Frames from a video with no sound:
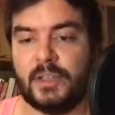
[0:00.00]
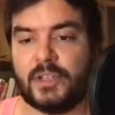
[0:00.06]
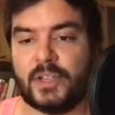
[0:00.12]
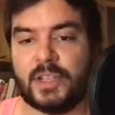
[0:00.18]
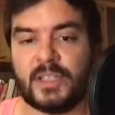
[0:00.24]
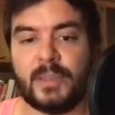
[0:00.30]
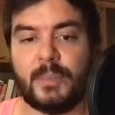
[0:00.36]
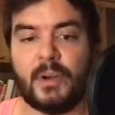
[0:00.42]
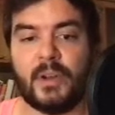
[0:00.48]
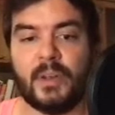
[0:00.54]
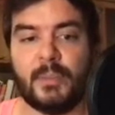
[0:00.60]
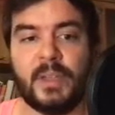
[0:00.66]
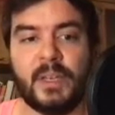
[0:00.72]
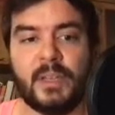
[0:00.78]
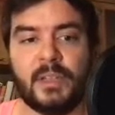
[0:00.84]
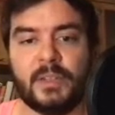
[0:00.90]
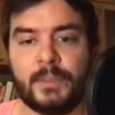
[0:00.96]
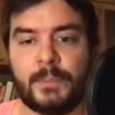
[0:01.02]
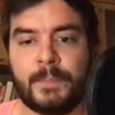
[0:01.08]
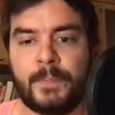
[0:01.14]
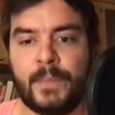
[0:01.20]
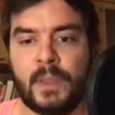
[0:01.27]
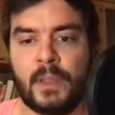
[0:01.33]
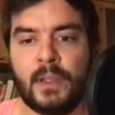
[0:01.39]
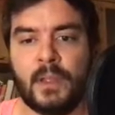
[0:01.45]
just about a minute.
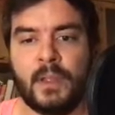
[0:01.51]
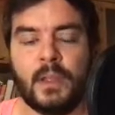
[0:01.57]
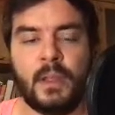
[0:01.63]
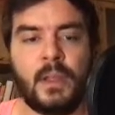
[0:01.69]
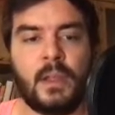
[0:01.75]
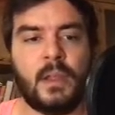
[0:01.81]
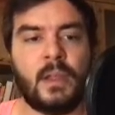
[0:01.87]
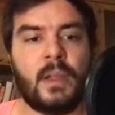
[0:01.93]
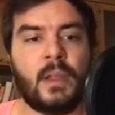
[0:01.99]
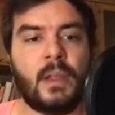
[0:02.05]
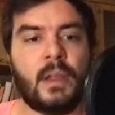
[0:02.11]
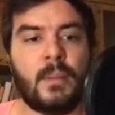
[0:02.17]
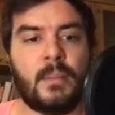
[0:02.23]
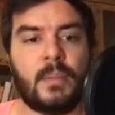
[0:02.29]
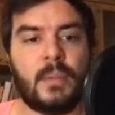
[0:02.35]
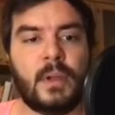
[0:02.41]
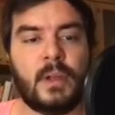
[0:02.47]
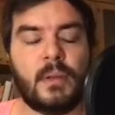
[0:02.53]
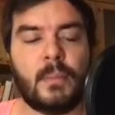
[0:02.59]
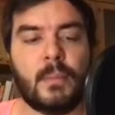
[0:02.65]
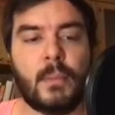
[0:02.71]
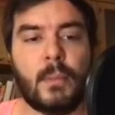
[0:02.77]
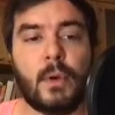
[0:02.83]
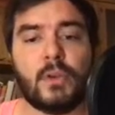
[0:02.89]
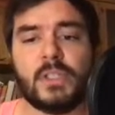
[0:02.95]
Um,
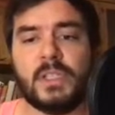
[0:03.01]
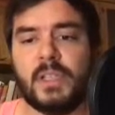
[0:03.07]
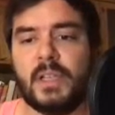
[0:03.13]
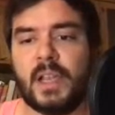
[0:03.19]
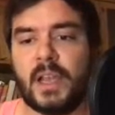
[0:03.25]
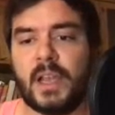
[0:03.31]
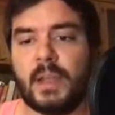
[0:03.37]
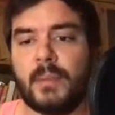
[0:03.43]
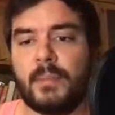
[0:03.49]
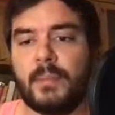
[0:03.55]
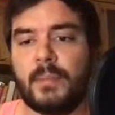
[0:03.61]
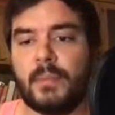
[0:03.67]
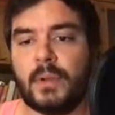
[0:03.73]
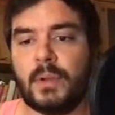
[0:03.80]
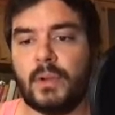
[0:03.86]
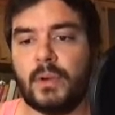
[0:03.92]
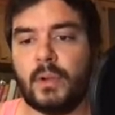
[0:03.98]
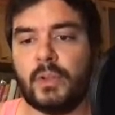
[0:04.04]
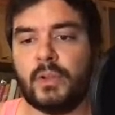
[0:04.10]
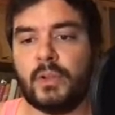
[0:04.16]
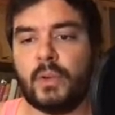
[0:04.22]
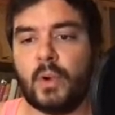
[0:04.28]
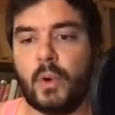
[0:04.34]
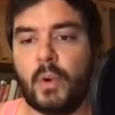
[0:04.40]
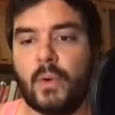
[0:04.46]
mostly I'm going to
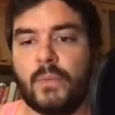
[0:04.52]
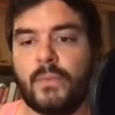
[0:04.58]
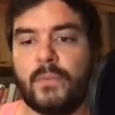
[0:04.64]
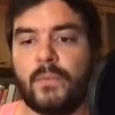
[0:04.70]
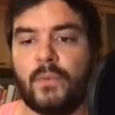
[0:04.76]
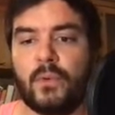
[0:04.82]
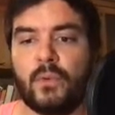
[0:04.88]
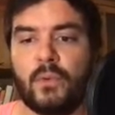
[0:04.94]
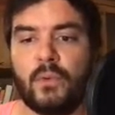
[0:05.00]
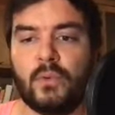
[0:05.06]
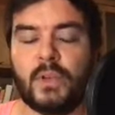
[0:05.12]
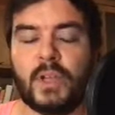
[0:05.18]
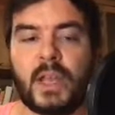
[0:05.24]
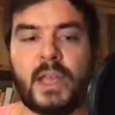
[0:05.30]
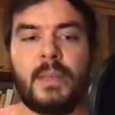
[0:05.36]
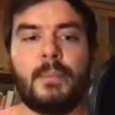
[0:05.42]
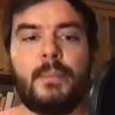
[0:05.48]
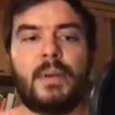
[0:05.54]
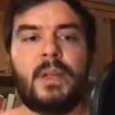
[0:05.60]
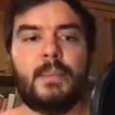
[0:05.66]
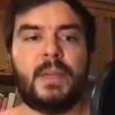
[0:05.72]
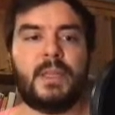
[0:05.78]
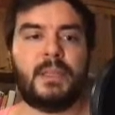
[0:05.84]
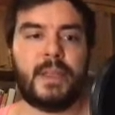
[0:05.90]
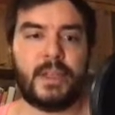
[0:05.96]
go through the
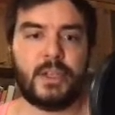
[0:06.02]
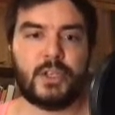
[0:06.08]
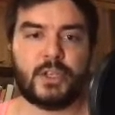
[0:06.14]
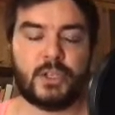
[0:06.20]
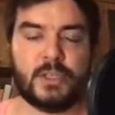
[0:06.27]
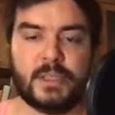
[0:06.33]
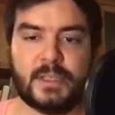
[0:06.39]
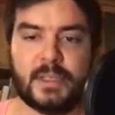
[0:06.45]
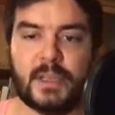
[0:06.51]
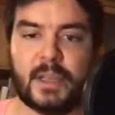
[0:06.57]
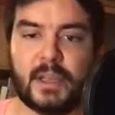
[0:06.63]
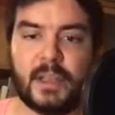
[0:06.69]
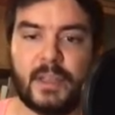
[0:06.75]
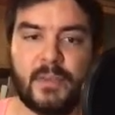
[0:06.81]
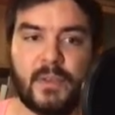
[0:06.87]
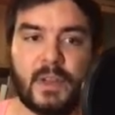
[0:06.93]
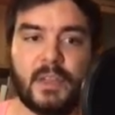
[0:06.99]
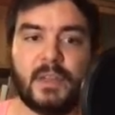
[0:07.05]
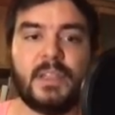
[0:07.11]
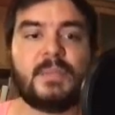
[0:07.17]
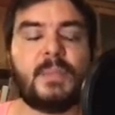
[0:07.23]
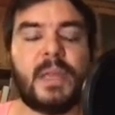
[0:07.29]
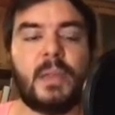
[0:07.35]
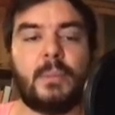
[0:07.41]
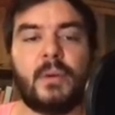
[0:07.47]
implementations that are given in this
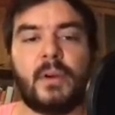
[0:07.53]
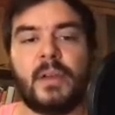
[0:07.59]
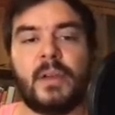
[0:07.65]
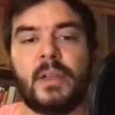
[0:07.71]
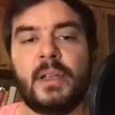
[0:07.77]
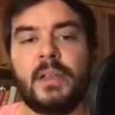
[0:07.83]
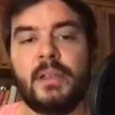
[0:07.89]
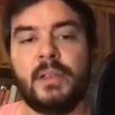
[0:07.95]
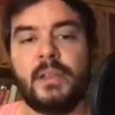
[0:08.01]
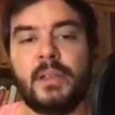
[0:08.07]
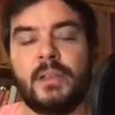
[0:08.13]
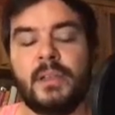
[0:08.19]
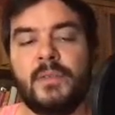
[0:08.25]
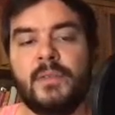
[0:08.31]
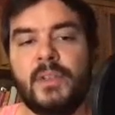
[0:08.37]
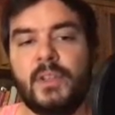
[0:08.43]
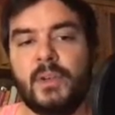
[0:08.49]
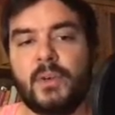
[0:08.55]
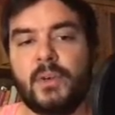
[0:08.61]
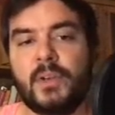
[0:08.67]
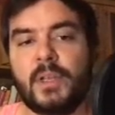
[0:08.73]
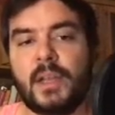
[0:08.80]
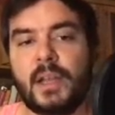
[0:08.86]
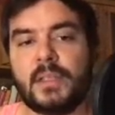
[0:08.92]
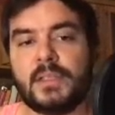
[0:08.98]
paper. In the video in the
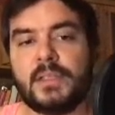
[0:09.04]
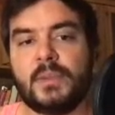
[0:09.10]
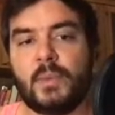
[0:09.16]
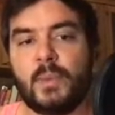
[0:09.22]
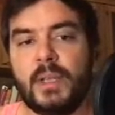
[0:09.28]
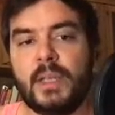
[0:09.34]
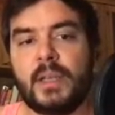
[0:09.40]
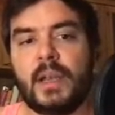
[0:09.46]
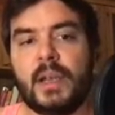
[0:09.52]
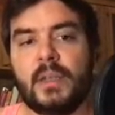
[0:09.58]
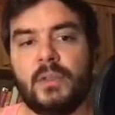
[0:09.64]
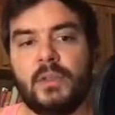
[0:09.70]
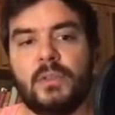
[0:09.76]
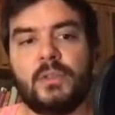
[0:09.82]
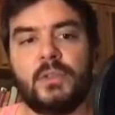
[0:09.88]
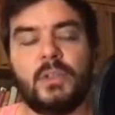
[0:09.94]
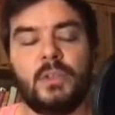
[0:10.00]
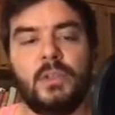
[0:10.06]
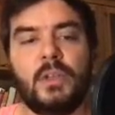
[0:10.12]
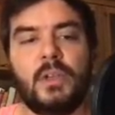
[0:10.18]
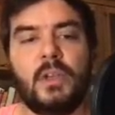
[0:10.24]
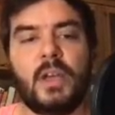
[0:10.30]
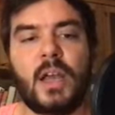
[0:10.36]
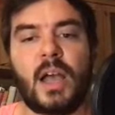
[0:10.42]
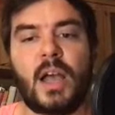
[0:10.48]
last week, I told you
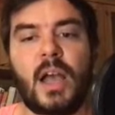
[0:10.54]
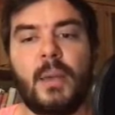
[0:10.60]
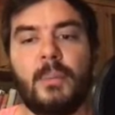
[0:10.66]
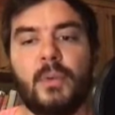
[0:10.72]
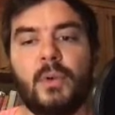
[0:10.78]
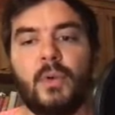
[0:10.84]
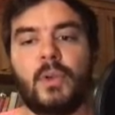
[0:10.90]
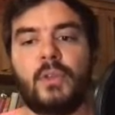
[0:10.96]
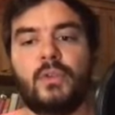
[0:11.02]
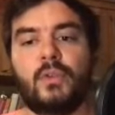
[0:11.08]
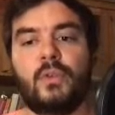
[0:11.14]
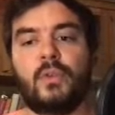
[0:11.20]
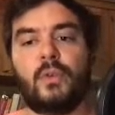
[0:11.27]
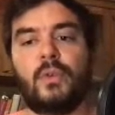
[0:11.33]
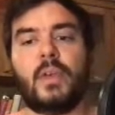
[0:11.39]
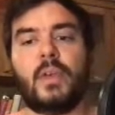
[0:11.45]
I'm going to look